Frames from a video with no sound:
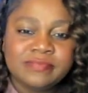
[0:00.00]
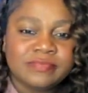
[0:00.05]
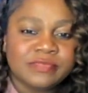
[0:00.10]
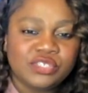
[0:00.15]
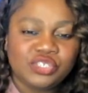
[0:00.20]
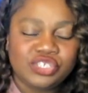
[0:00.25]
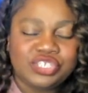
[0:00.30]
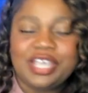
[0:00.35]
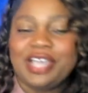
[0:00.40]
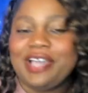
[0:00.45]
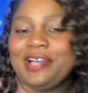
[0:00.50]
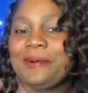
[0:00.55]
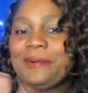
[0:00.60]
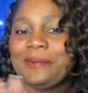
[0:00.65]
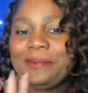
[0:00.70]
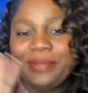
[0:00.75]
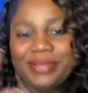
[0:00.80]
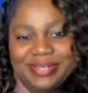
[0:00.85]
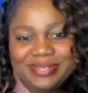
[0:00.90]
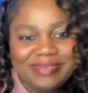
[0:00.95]

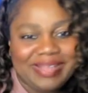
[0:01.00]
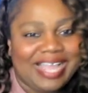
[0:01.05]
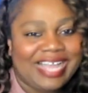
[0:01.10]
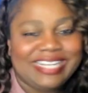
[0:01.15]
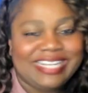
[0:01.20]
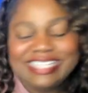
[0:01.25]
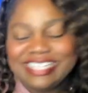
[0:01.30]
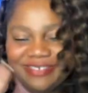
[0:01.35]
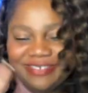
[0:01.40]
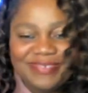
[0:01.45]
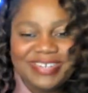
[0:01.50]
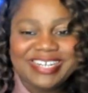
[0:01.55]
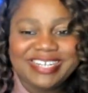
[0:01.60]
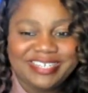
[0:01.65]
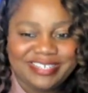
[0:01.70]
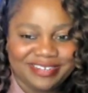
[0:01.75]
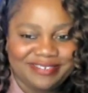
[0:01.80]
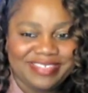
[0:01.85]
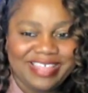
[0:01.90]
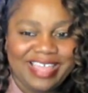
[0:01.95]
So I didn't want to
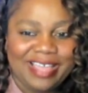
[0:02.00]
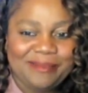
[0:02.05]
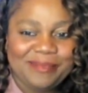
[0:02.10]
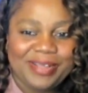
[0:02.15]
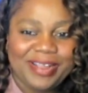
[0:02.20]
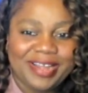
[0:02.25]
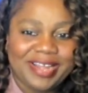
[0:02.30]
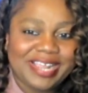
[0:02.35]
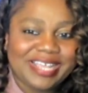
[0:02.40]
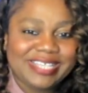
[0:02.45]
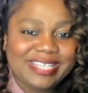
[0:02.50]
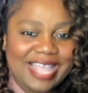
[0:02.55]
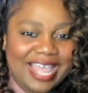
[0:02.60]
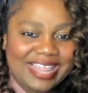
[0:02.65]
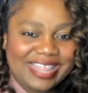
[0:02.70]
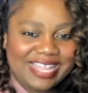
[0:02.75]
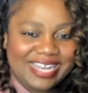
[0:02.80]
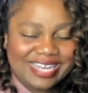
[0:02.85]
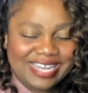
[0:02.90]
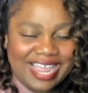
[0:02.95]
show that part because I
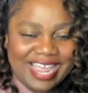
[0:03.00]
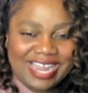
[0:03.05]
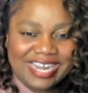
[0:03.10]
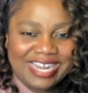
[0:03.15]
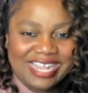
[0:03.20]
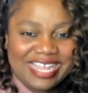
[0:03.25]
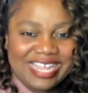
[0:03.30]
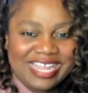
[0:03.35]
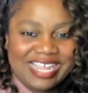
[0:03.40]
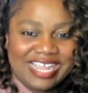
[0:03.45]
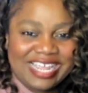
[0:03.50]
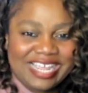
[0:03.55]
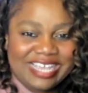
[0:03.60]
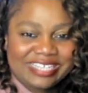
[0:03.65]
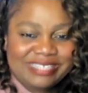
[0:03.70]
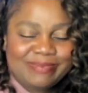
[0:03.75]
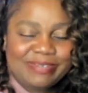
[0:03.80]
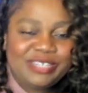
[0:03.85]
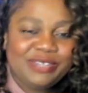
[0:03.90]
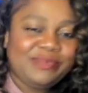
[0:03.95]
think that,
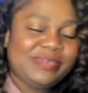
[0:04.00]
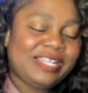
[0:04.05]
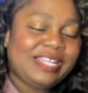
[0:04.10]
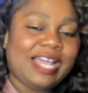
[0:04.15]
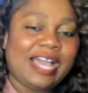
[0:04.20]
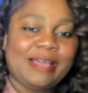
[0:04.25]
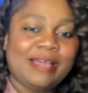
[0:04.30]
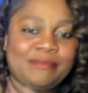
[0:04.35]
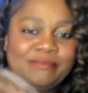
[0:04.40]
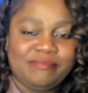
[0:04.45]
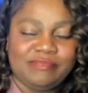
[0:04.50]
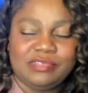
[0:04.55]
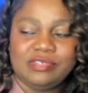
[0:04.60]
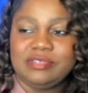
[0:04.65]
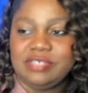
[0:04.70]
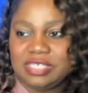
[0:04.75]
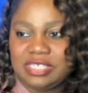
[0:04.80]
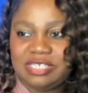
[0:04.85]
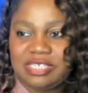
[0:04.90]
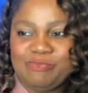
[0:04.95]
especially when
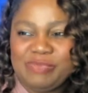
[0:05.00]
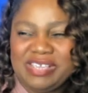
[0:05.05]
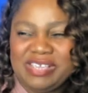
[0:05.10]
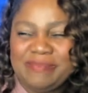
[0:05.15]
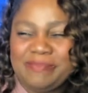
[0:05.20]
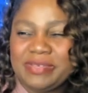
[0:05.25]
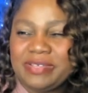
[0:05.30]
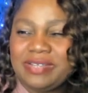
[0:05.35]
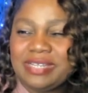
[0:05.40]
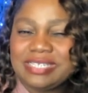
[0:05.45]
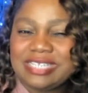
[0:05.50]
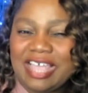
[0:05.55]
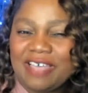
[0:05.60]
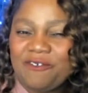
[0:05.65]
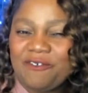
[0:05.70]
the speed build is at